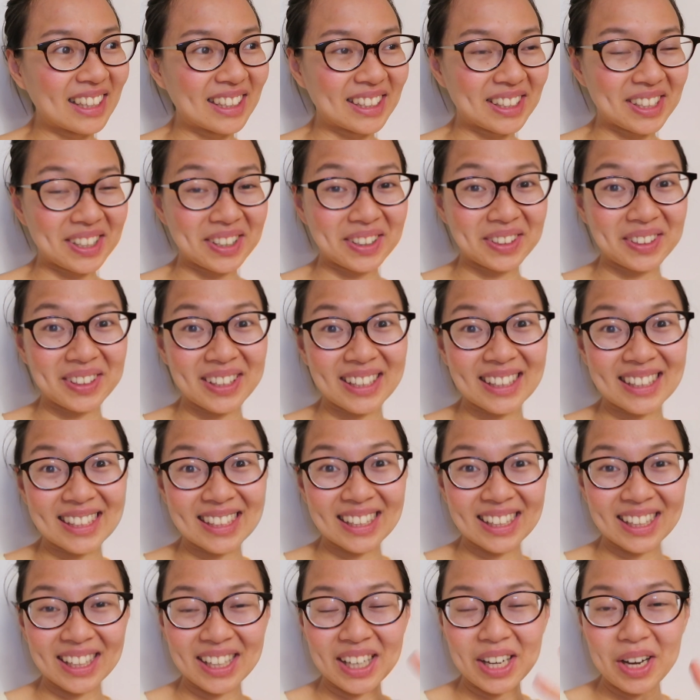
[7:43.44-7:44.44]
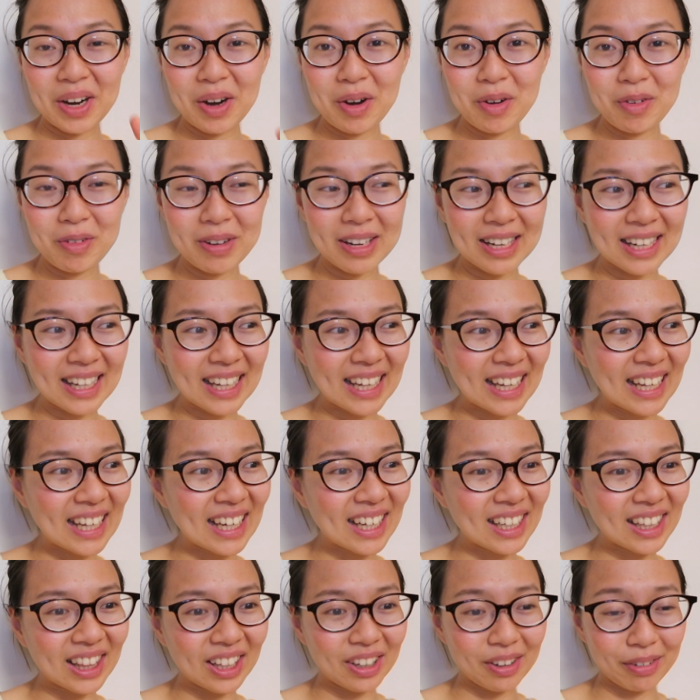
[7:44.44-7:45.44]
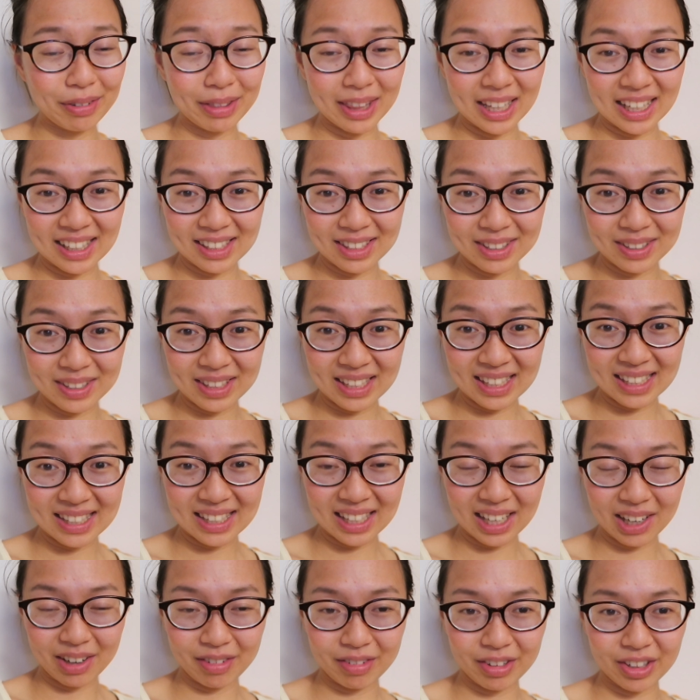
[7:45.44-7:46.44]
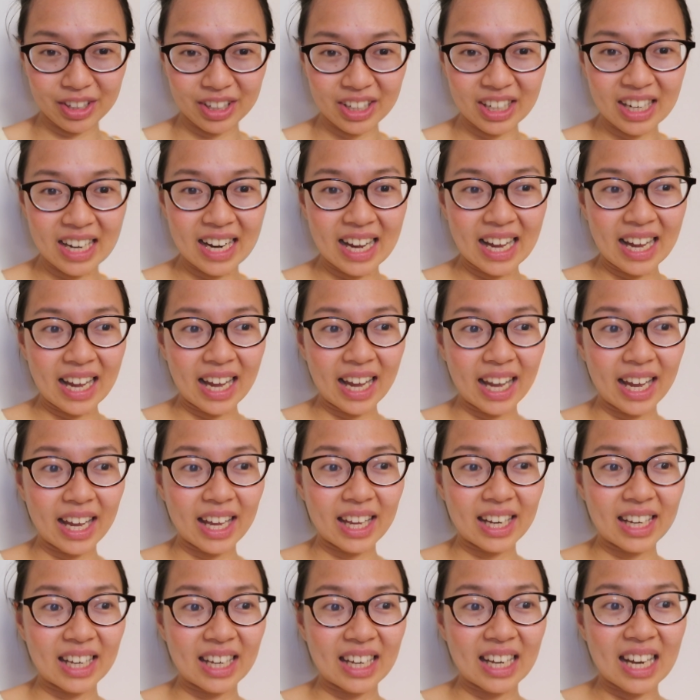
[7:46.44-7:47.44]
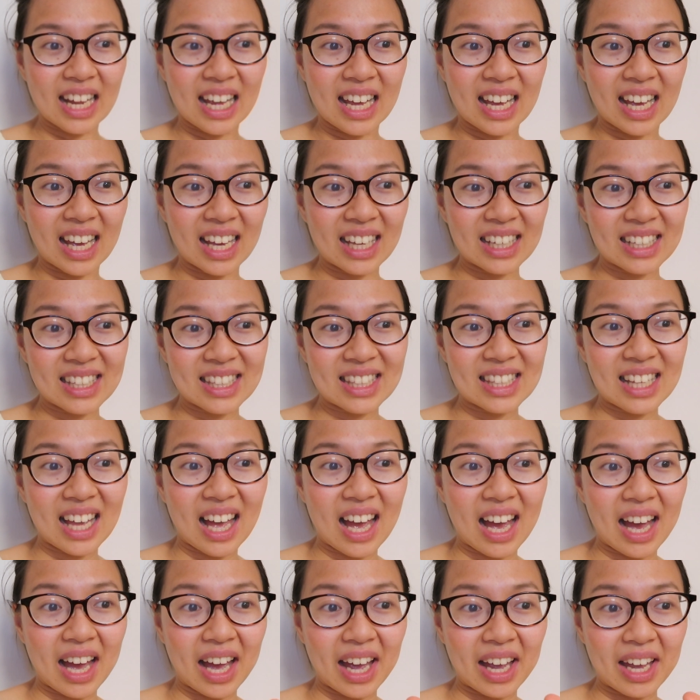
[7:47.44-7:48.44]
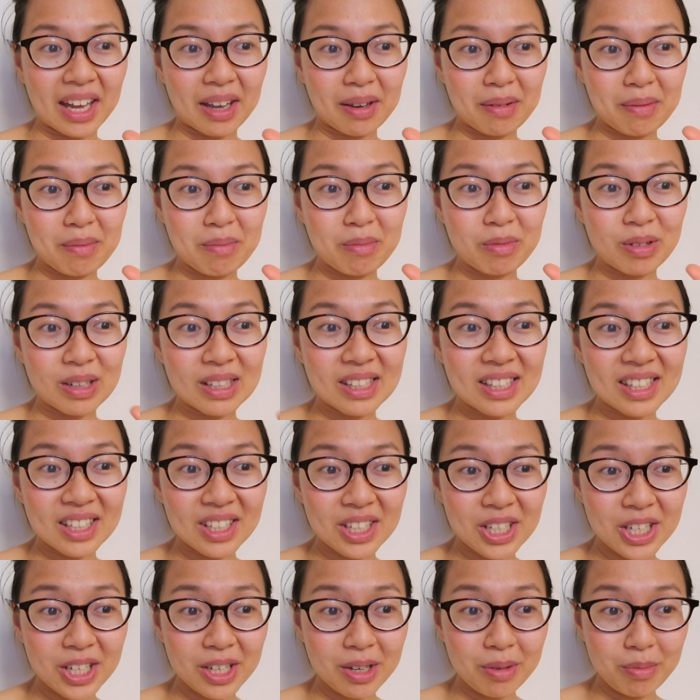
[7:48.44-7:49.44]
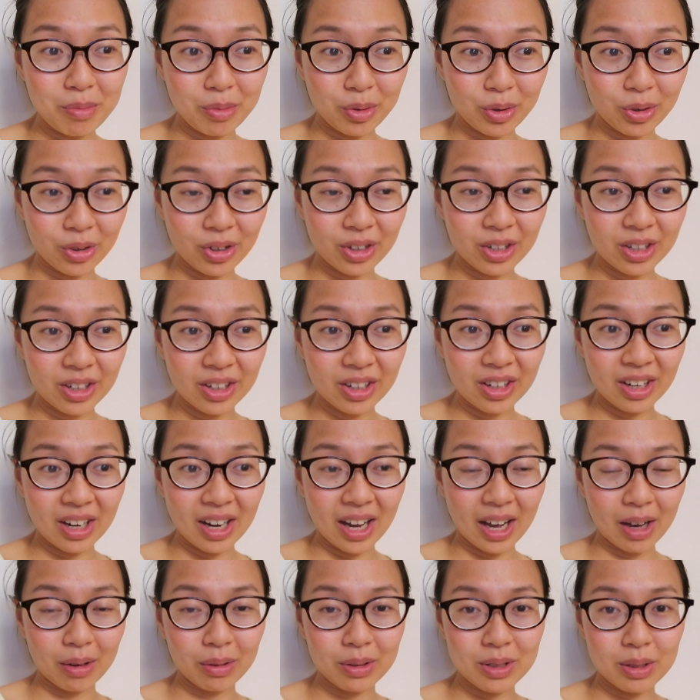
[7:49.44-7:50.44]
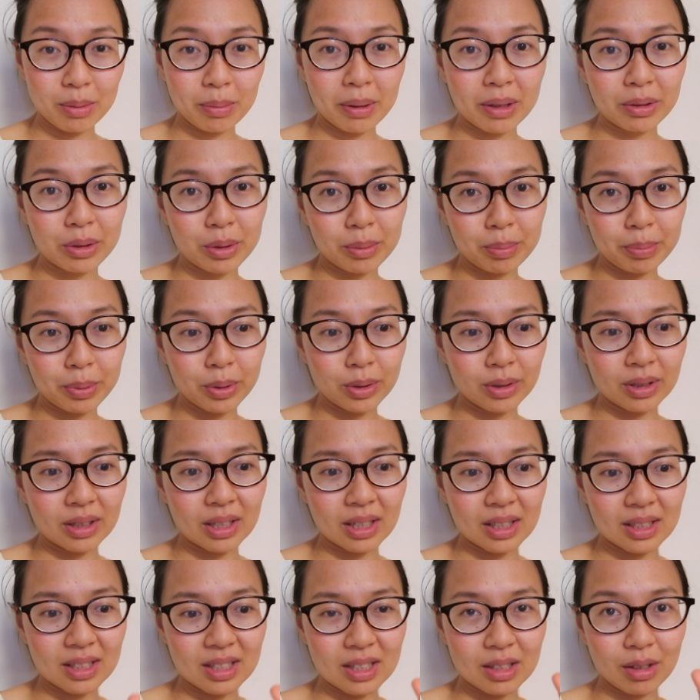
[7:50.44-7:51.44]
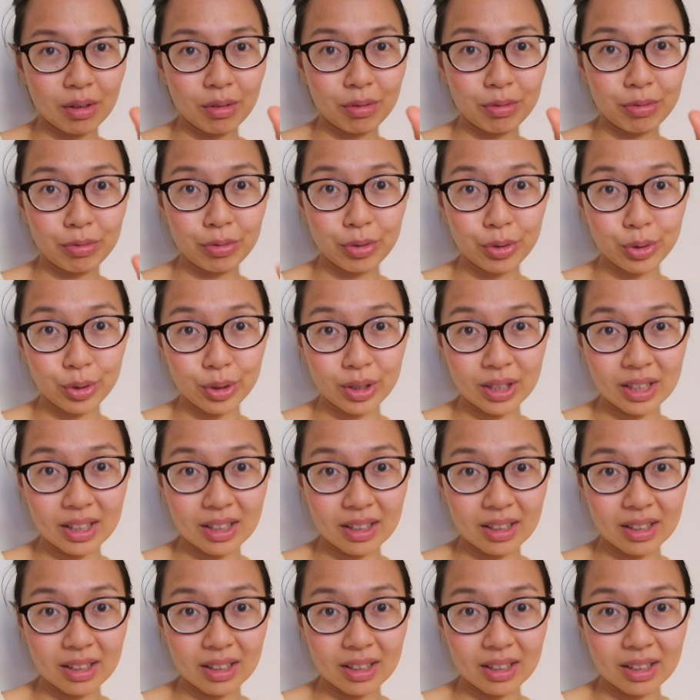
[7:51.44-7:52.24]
So it's really a lot of things to discover. And as I am researching more, I was about to put this food